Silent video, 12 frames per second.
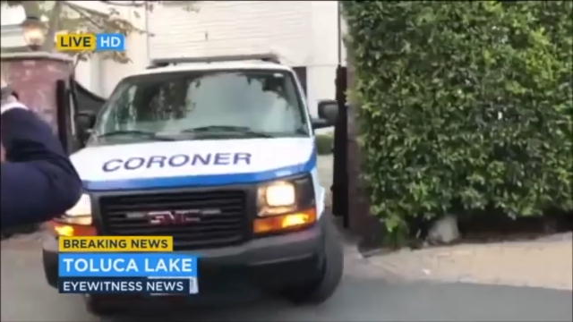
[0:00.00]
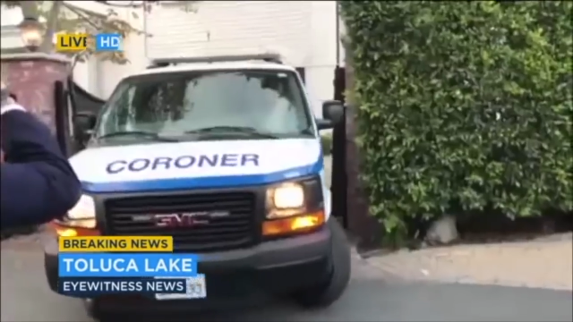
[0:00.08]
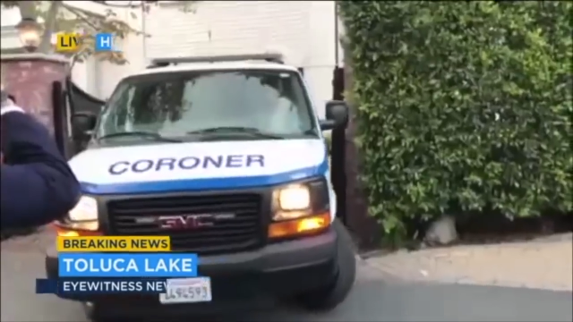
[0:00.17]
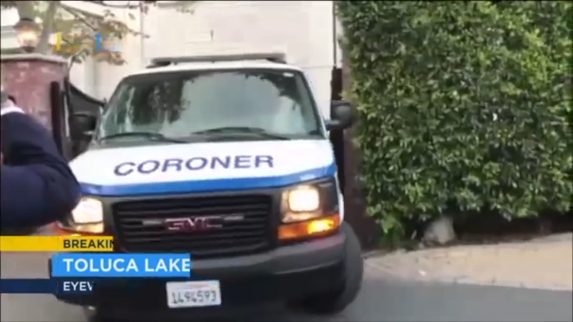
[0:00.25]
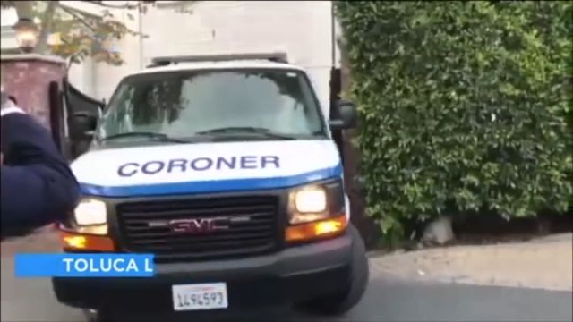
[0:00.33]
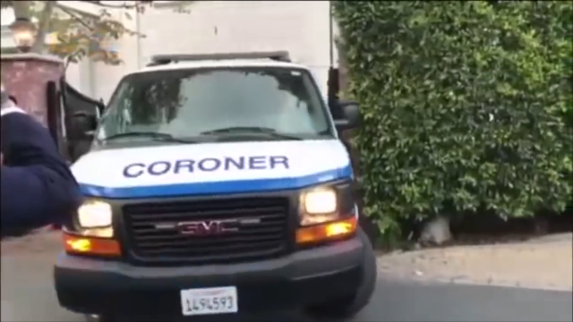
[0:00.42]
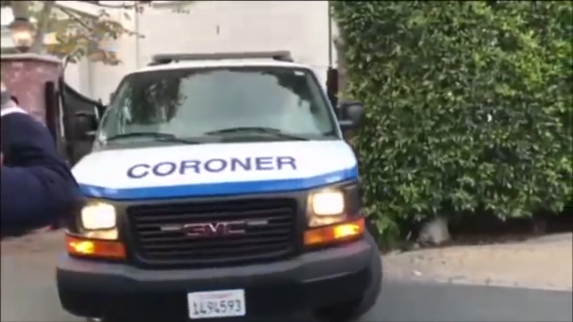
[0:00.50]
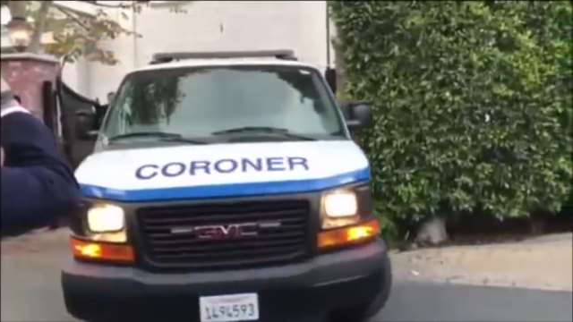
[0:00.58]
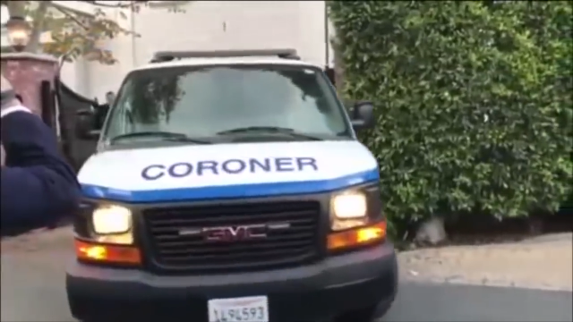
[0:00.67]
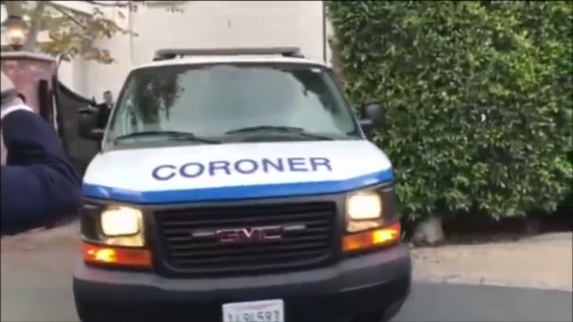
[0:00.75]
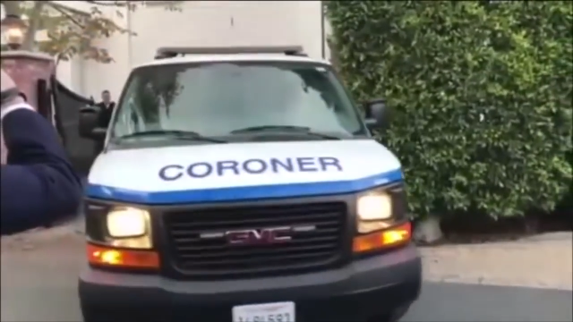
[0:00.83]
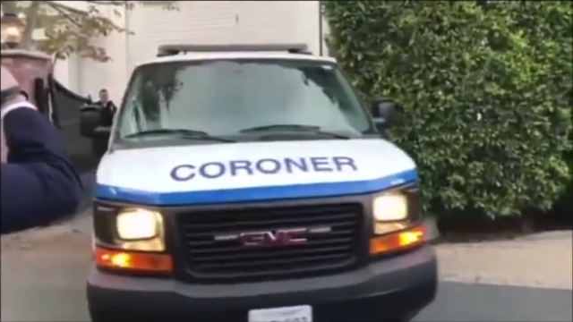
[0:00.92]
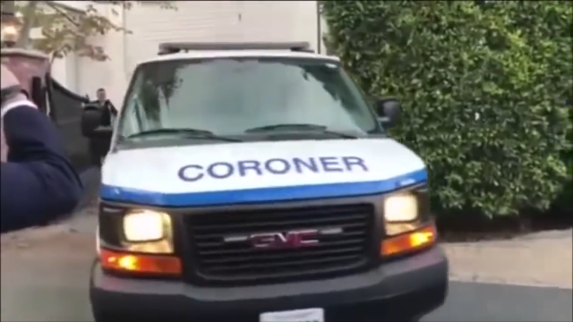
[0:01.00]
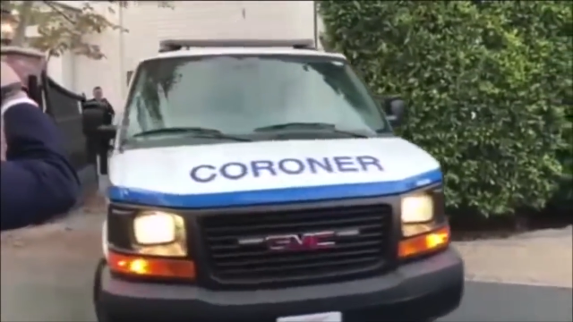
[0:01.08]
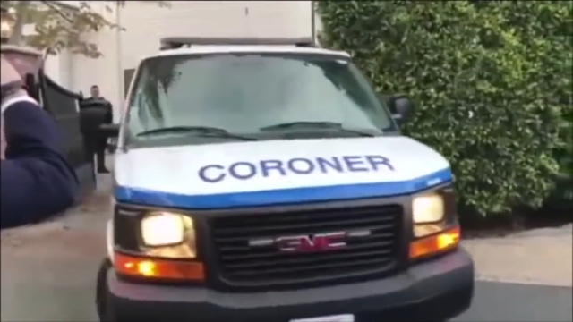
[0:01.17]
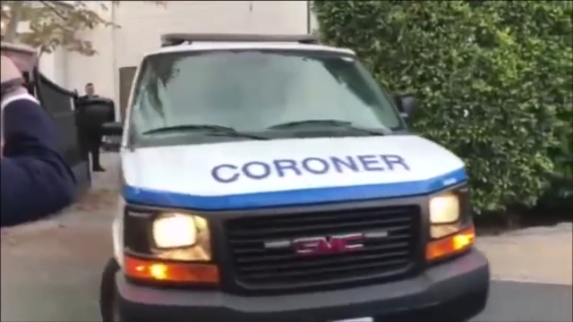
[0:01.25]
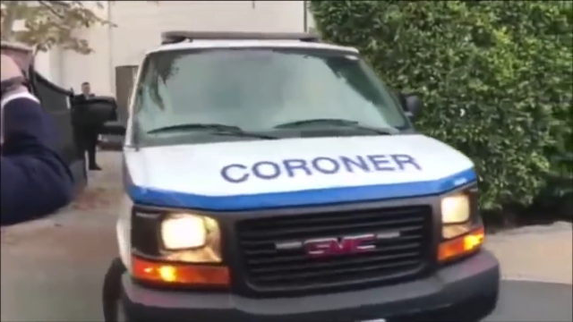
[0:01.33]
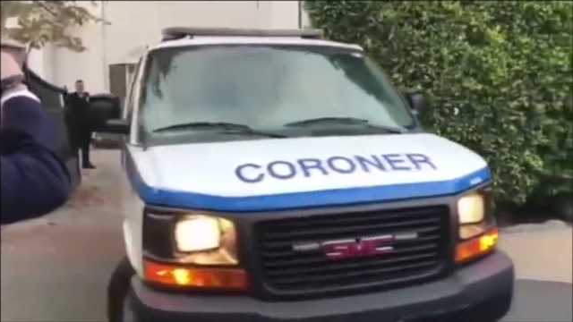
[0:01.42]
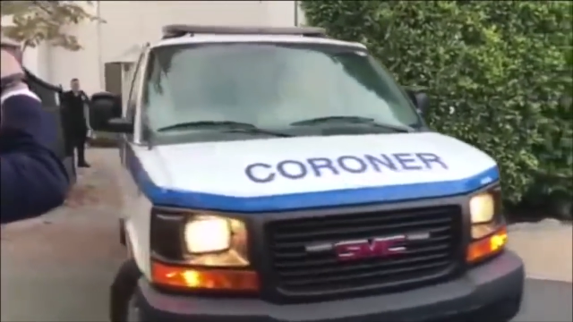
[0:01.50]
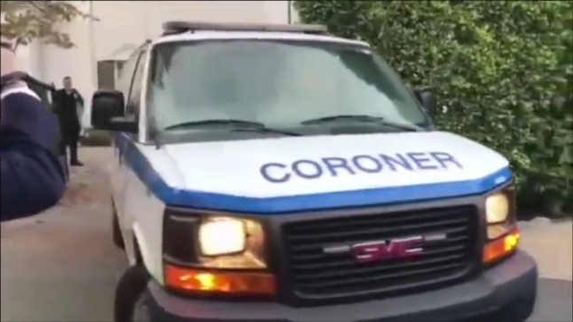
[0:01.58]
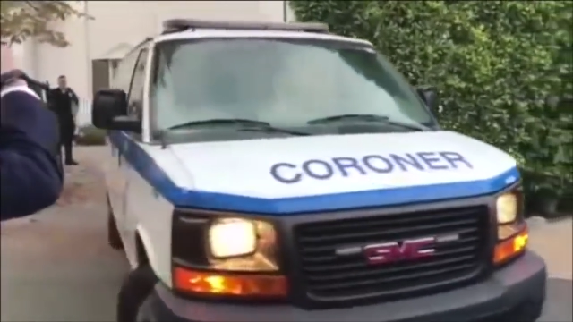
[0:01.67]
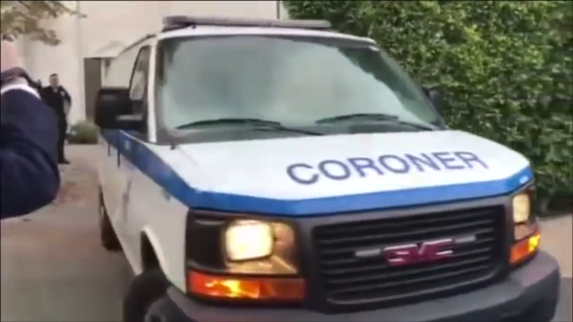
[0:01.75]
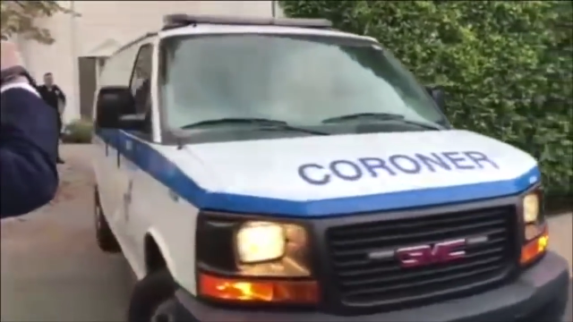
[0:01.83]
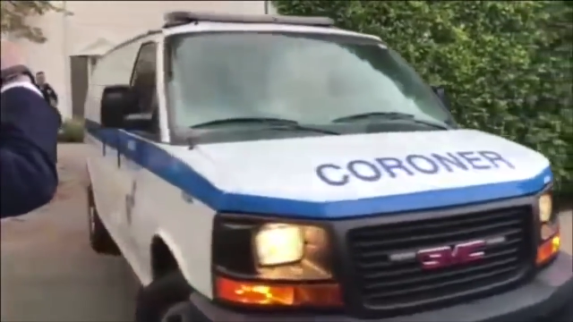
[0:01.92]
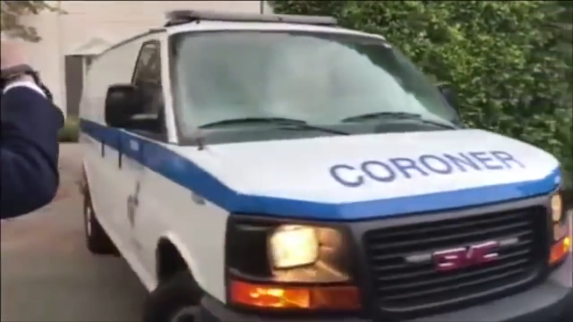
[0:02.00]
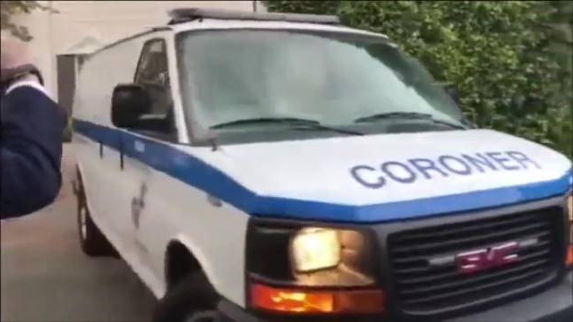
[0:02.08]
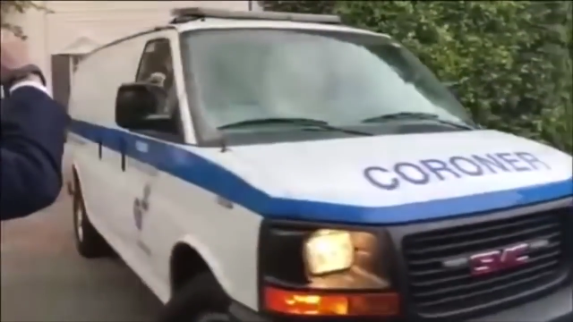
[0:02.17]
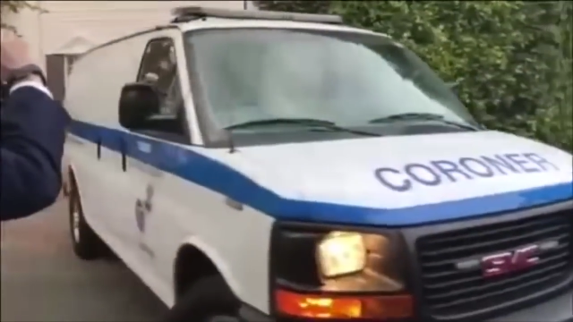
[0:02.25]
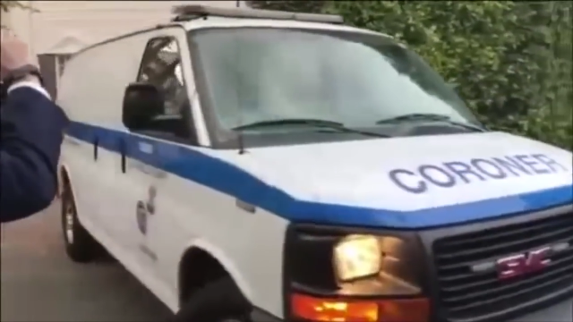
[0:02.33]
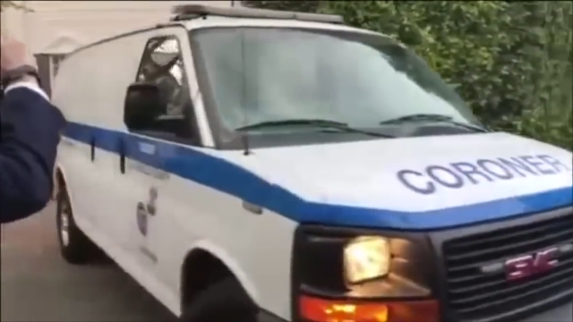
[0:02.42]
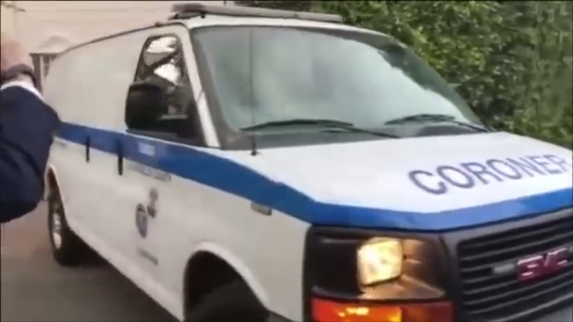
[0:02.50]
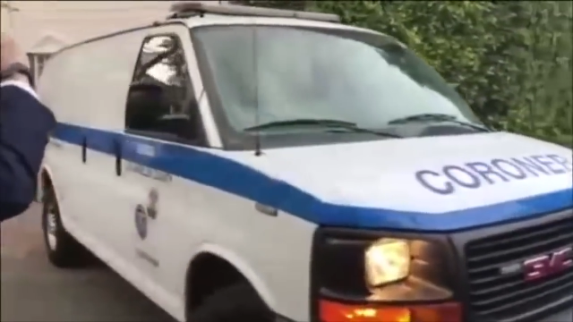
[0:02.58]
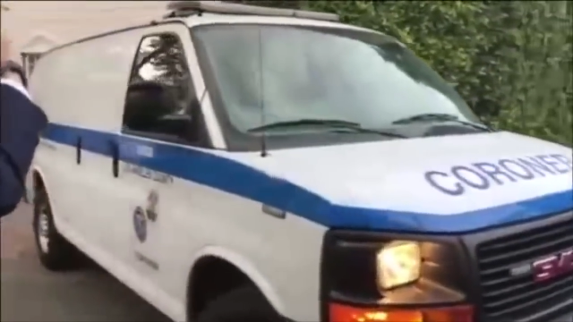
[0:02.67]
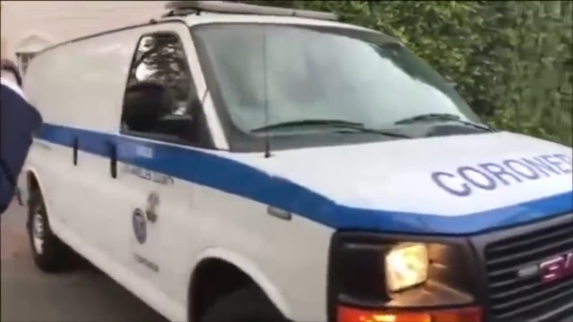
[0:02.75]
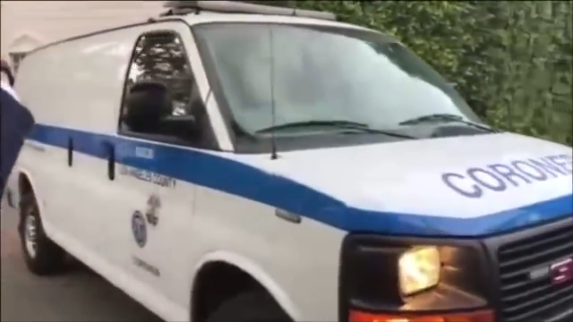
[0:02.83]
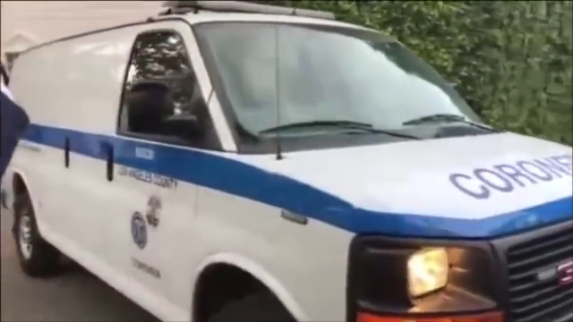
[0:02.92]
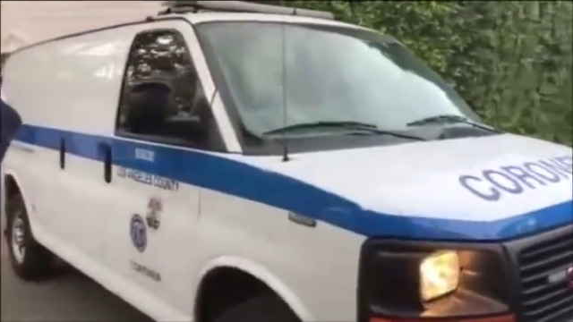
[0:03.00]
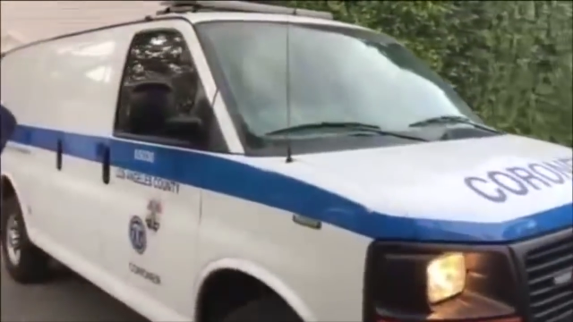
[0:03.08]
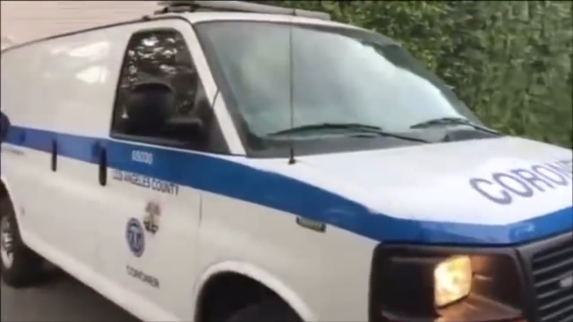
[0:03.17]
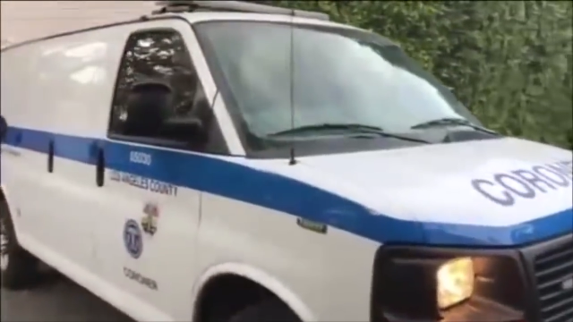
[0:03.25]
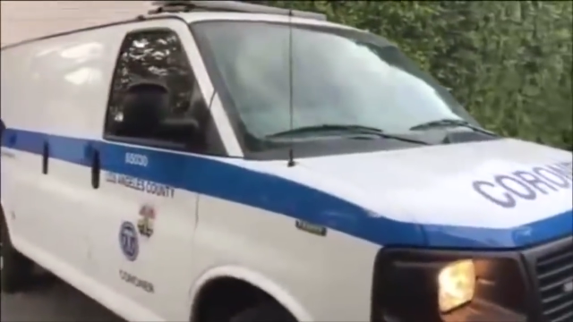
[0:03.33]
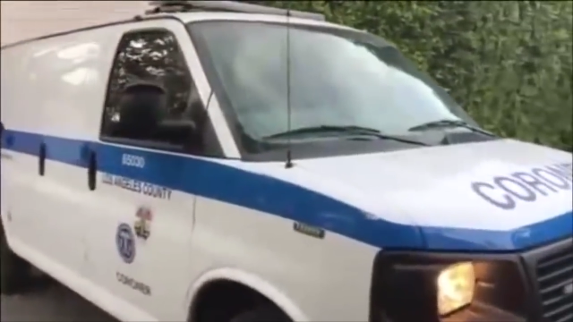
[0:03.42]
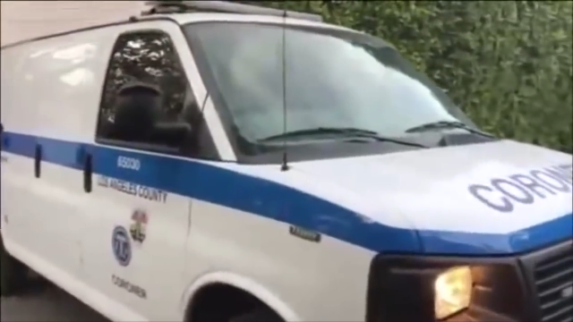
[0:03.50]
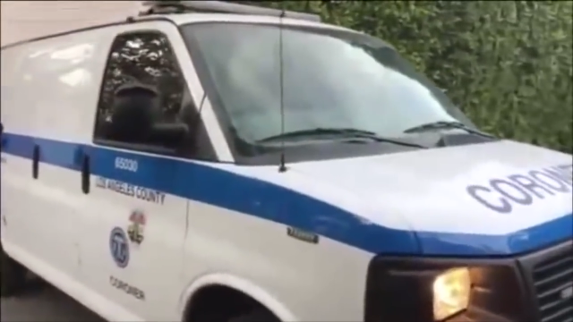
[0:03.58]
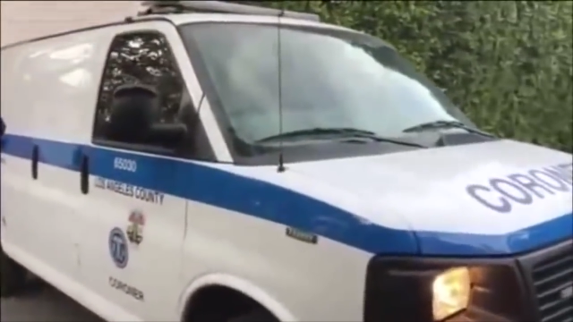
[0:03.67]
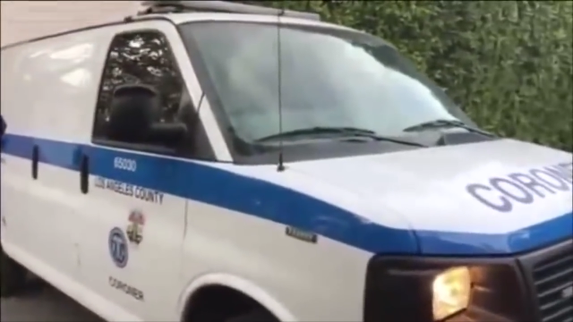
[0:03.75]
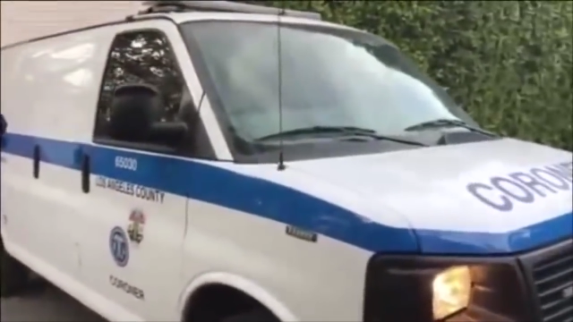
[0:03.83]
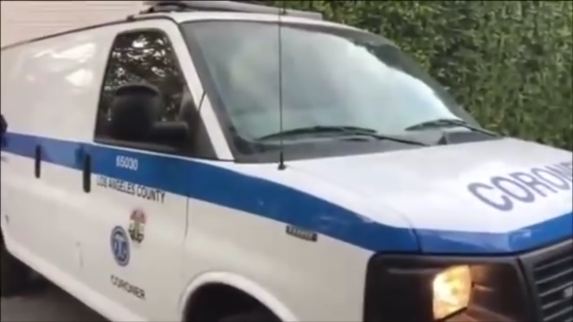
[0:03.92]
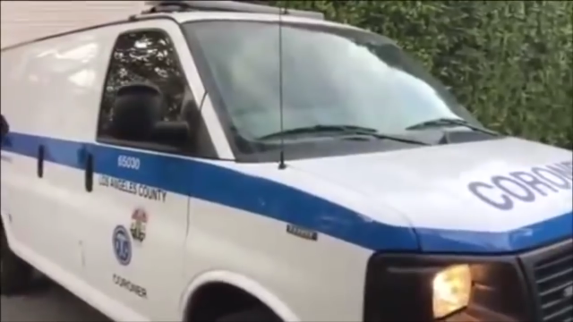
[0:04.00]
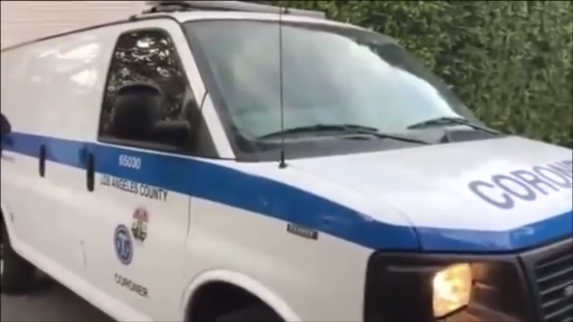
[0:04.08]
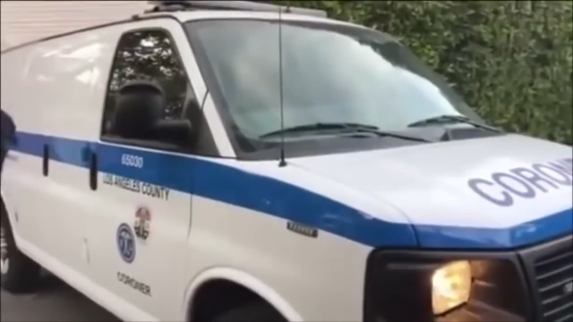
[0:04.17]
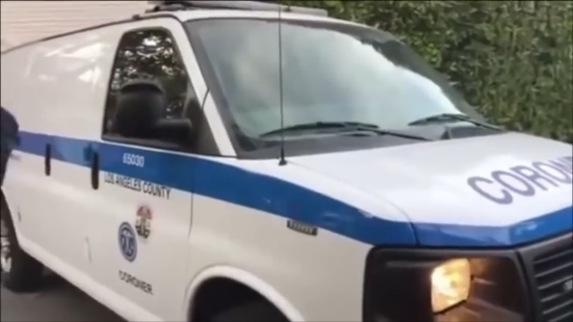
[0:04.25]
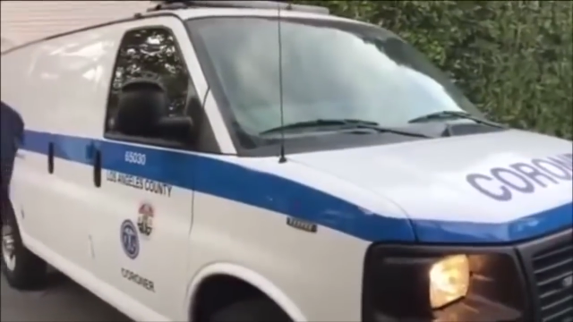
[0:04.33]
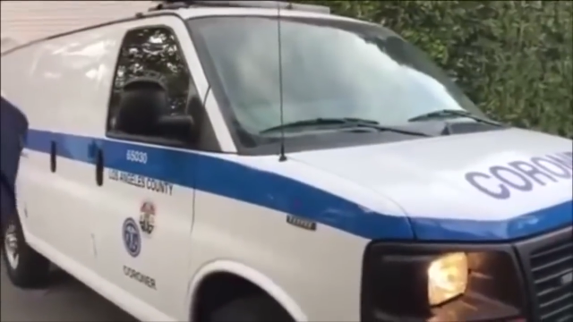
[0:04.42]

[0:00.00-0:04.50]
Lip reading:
[unreadable: no face in view]